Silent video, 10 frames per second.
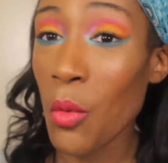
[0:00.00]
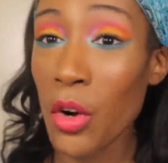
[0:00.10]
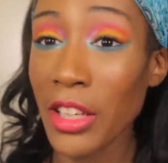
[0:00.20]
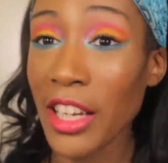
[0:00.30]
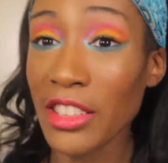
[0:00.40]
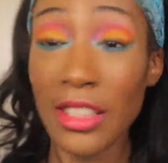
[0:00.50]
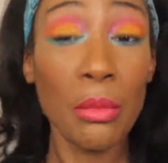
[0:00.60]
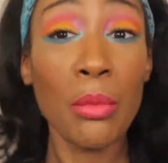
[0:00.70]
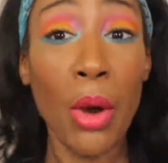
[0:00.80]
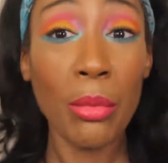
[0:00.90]
wore lashes i
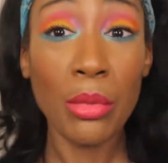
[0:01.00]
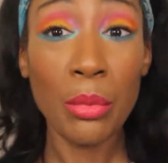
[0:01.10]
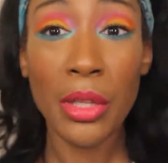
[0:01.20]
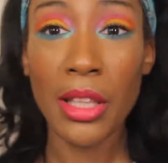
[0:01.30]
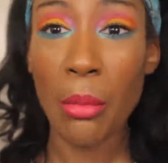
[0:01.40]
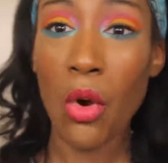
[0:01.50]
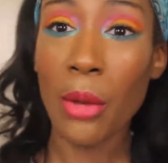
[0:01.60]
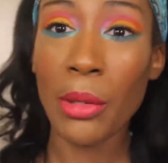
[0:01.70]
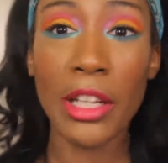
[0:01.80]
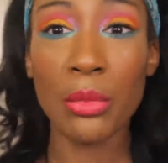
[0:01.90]
would probably put them
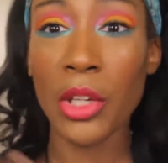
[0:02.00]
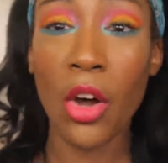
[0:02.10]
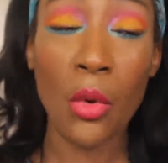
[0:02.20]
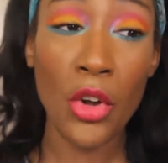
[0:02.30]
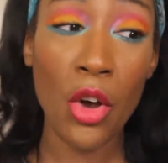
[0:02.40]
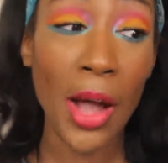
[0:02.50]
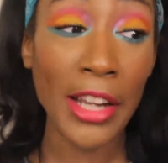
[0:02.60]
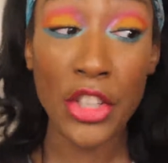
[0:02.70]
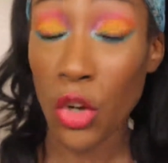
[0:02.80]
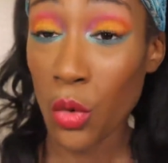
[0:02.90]
on but as we all know i
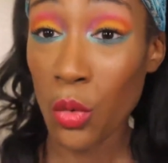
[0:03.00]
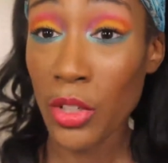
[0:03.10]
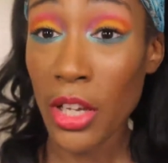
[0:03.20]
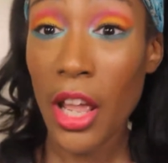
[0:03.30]
don't